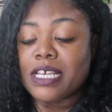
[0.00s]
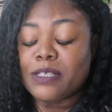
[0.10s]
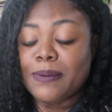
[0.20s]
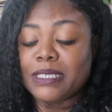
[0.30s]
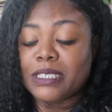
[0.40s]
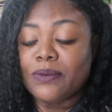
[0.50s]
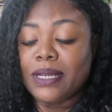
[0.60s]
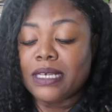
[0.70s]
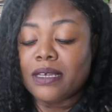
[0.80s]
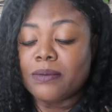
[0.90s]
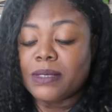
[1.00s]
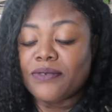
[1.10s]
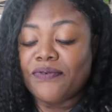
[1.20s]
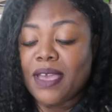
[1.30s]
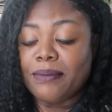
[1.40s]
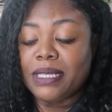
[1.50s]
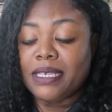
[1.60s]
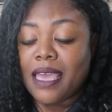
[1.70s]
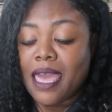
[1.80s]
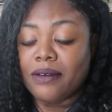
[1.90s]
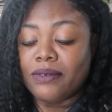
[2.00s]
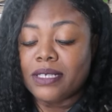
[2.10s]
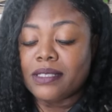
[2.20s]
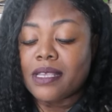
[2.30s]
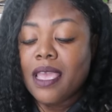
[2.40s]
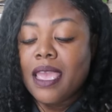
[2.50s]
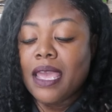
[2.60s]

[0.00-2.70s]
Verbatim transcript: especially when it comes to family gatherings